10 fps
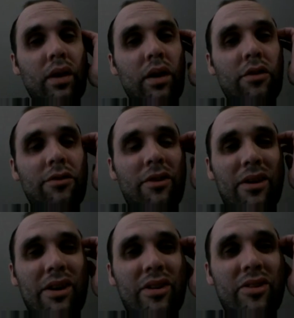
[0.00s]
as
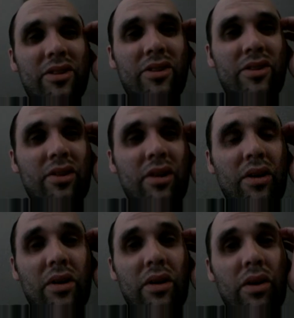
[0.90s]
far as this
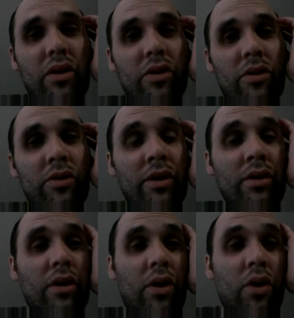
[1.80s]
sort of
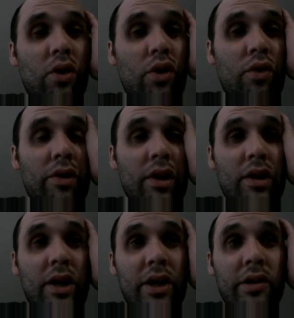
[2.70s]
thing goes with the
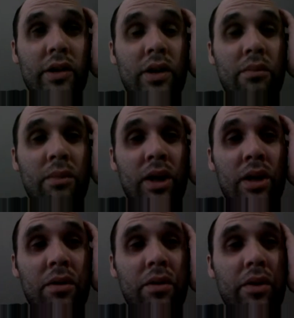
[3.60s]
election, I
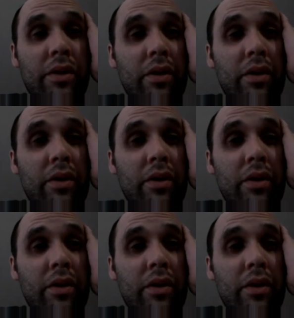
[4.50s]
mean,